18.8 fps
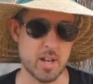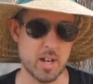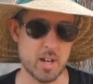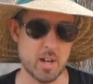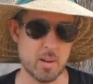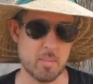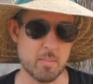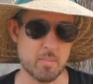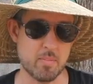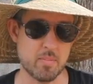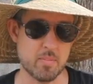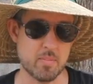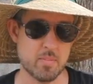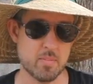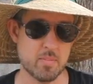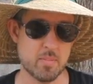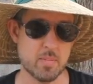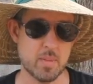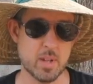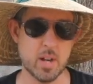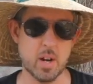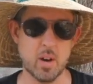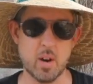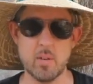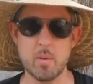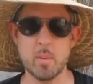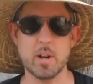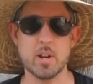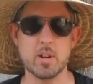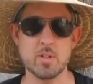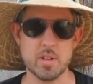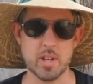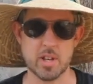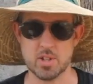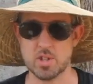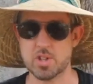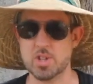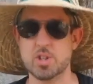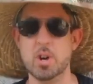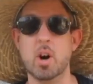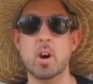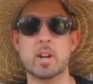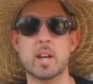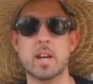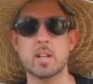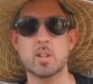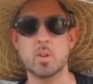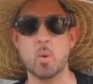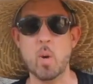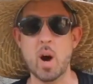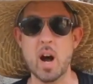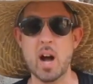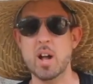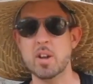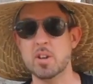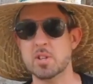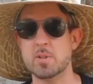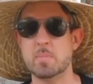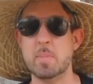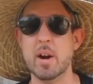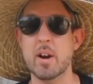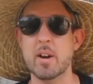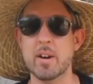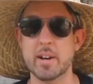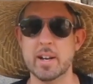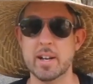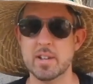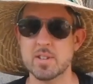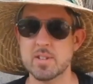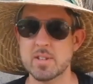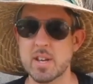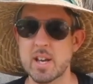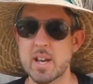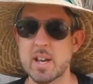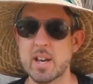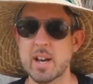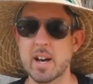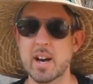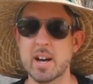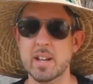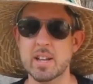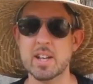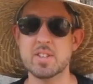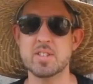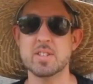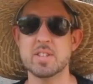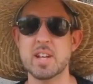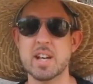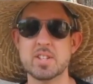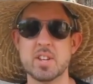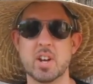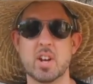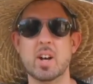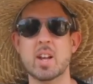You know, everybody knows like Stalking the Wild Asparagus. That's a